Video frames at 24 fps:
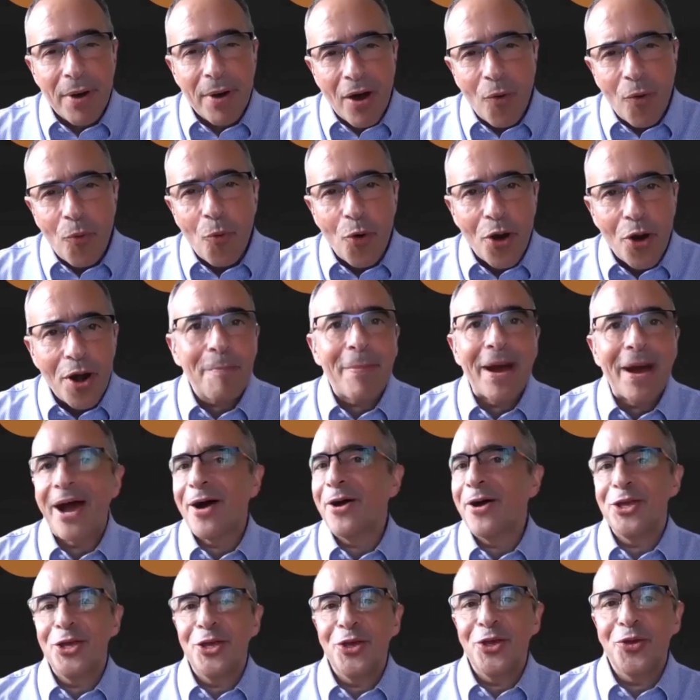But what
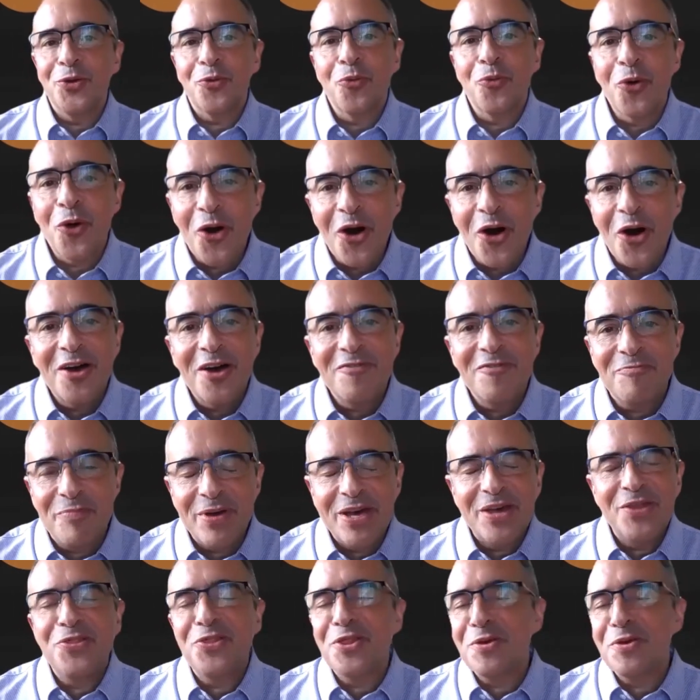about you? What
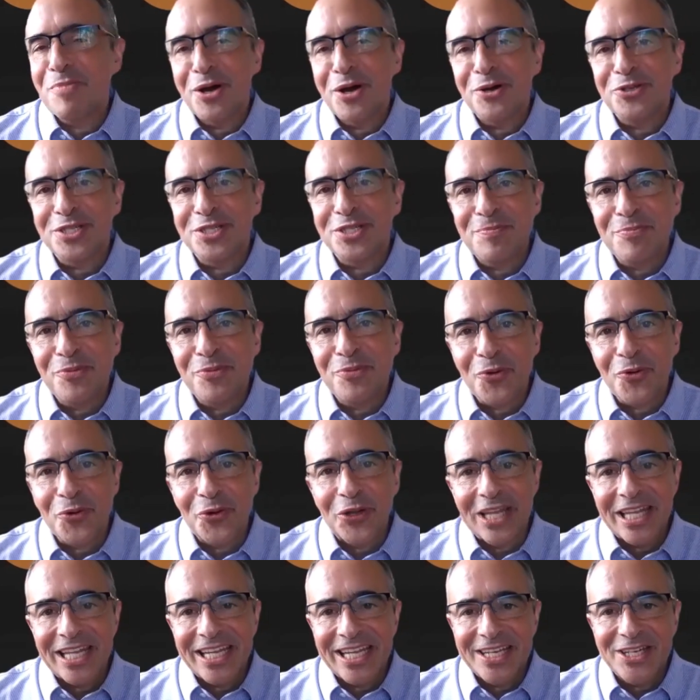have been the most
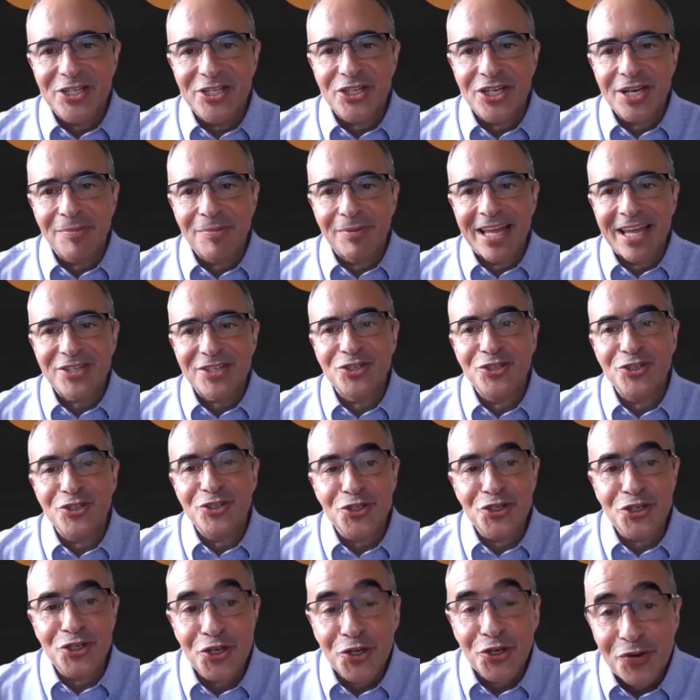important leadership
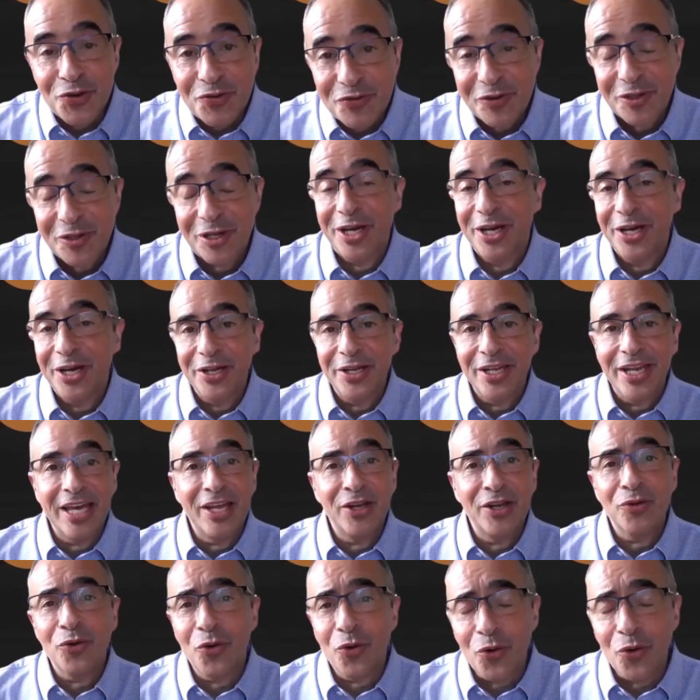lessons you've learned
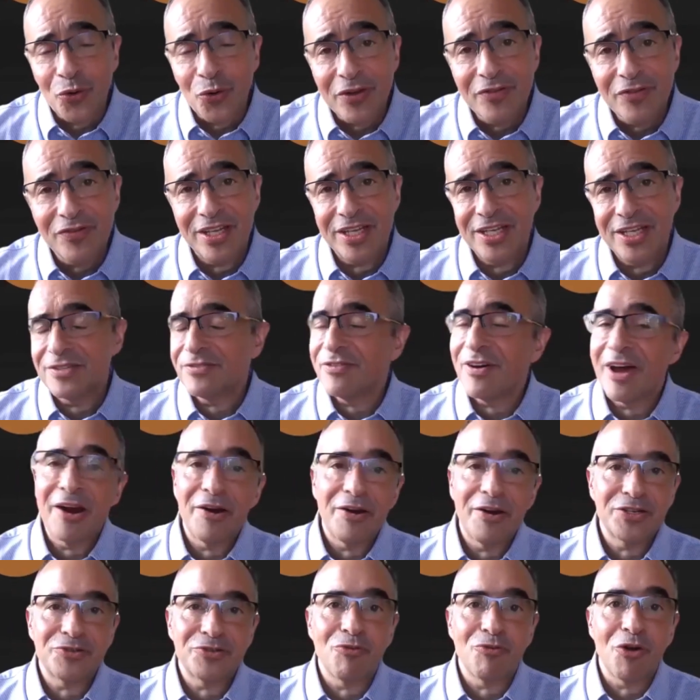in all of these
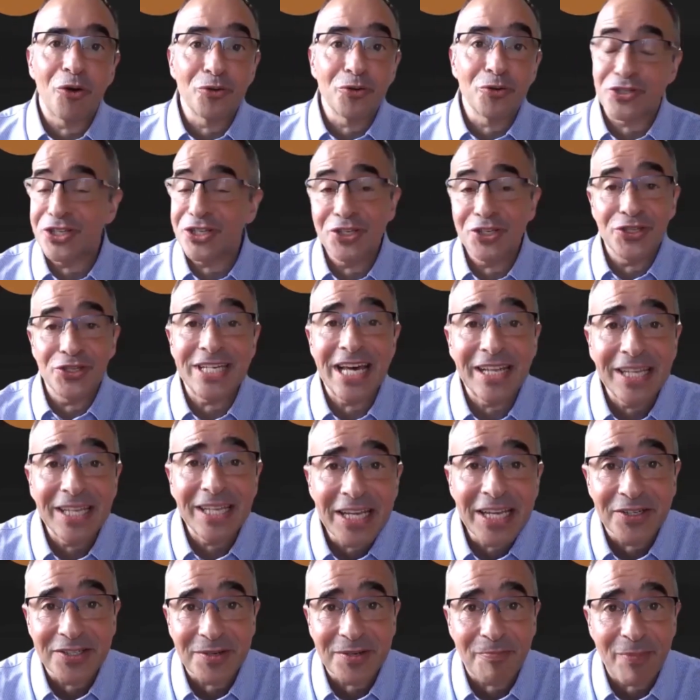various roles that you're
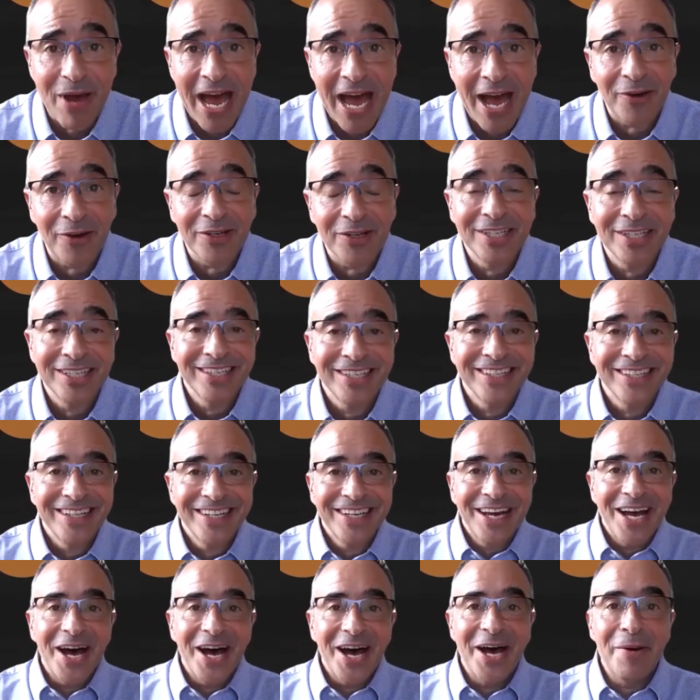telling us about,
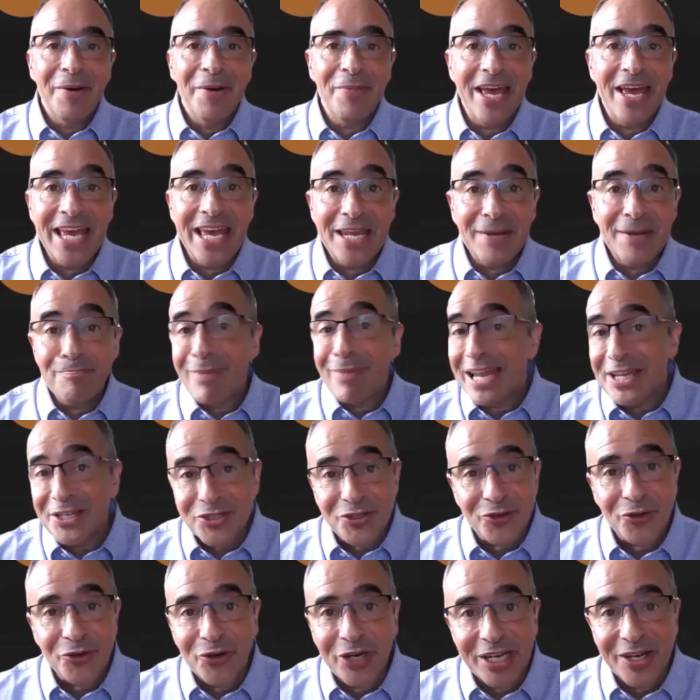in
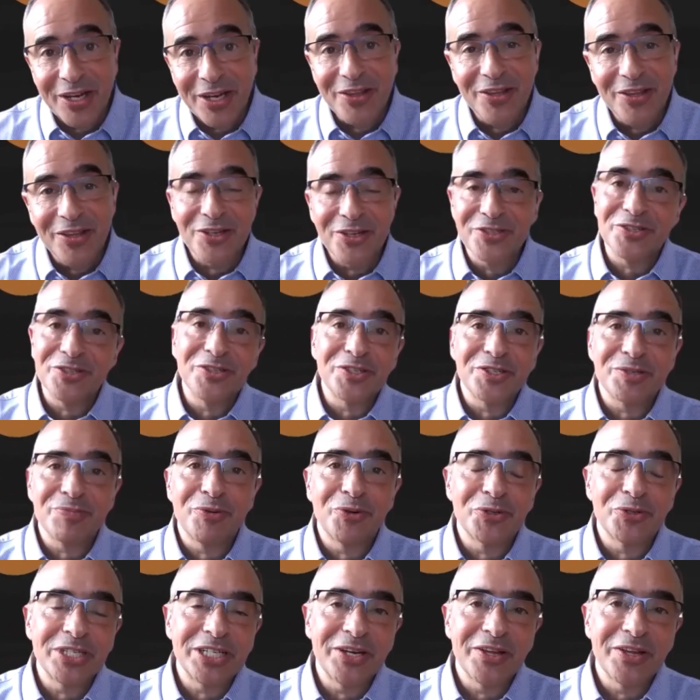mentoring others and
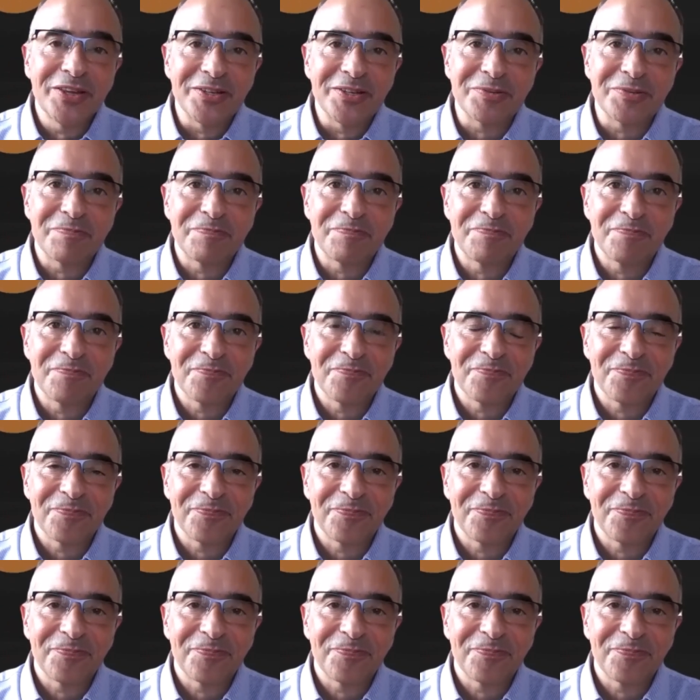supporting others?